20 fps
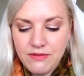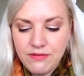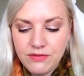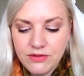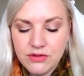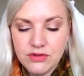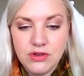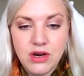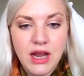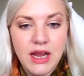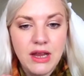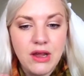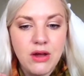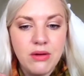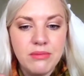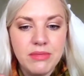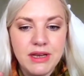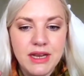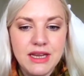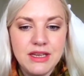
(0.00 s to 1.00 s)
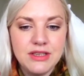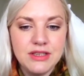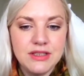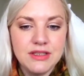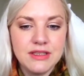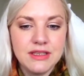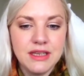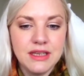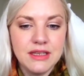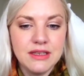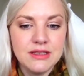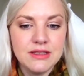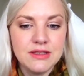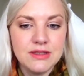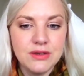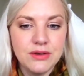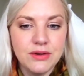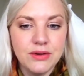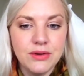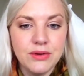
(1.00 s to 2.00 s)
for dry combination skin,
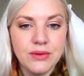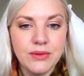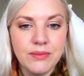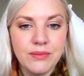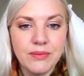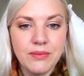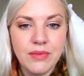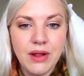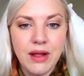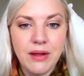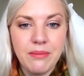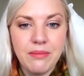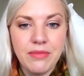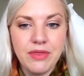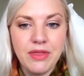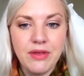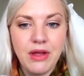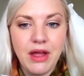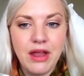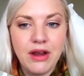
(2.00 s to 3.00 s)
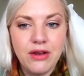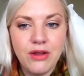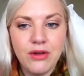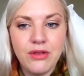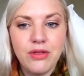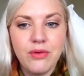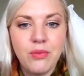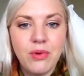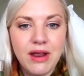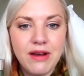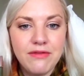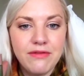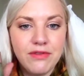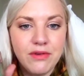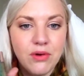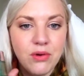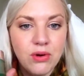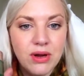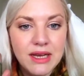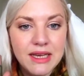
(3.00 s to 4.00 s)
so I know the one for
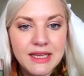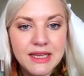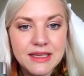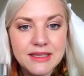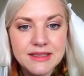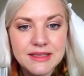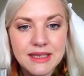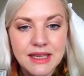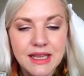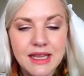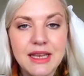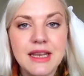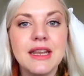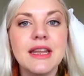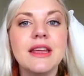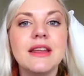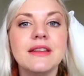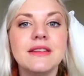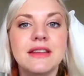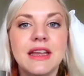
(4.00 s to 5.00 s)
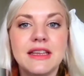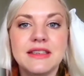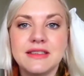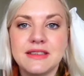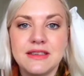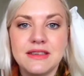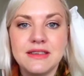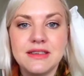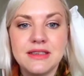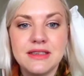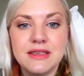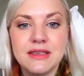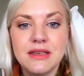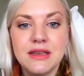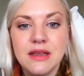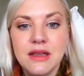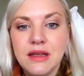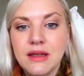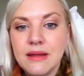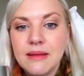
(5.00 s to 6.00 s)
oilier skin doesn't
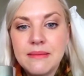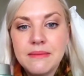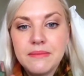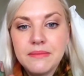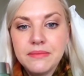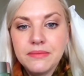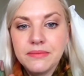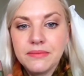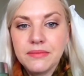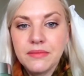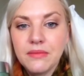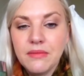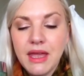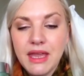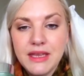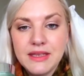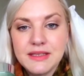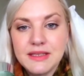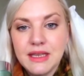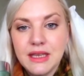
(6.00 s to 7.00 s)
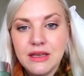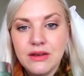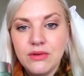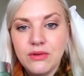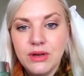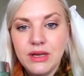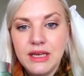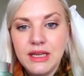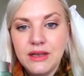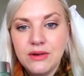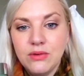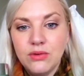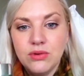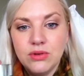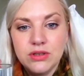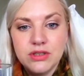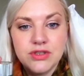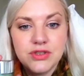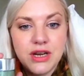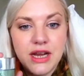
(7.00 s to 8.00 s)
make skin oily at
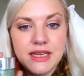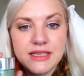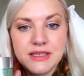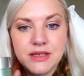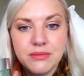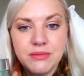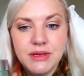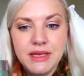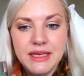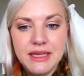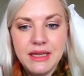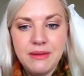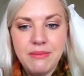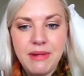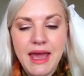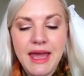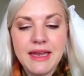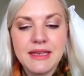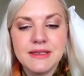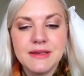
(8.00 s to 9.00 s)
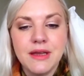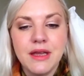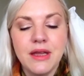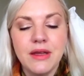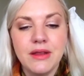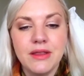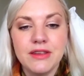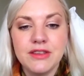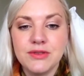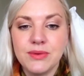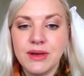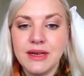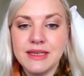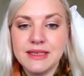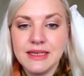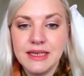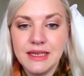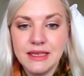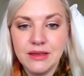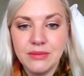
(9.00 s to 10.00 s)
all. It dries completely matte. This one
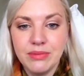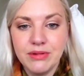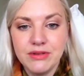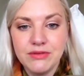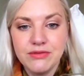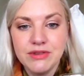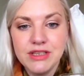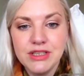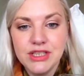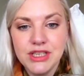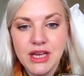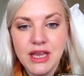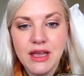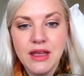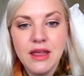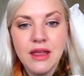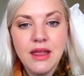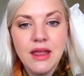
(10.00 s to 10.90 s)
is a little bit richer,